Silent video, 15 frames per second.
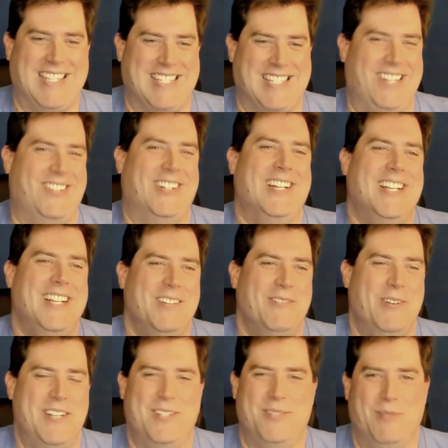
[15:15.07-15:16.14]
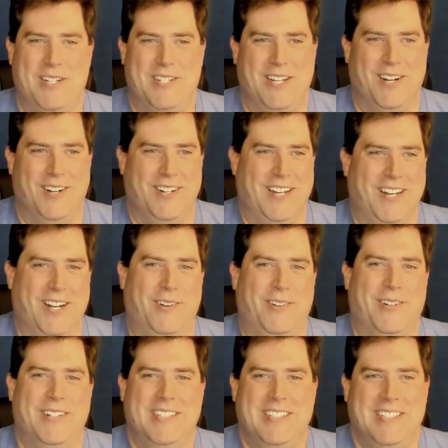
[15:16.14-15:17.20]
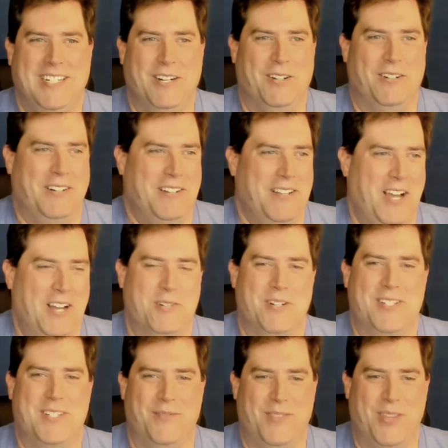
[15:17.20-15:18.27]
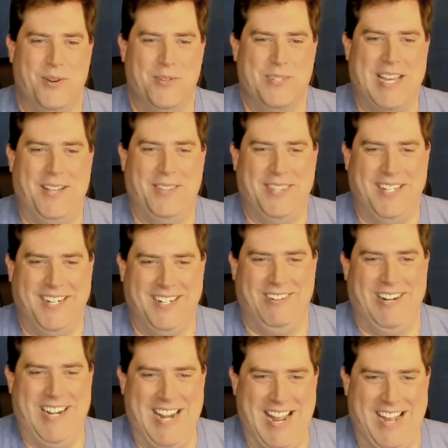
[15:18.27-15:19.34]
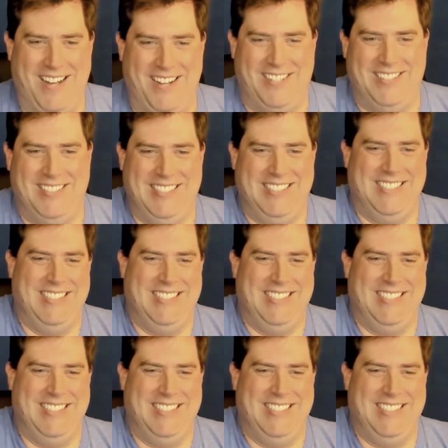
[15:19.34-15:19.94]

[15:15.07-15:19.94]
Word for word: So, which they're, there are hundreds of those out there now. That's a